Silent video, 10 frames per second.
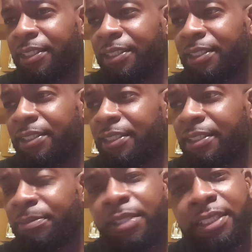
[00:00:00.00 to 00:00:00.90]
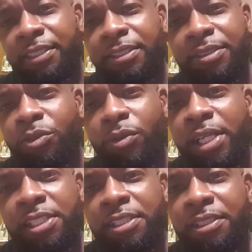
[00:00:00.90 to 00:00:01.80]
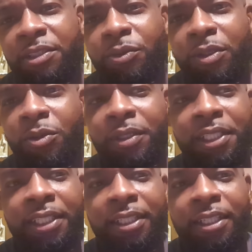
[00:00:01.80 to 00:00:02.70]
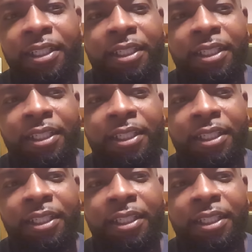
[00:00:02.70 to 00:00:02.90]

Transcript: just seems like this is the direction that we're going in.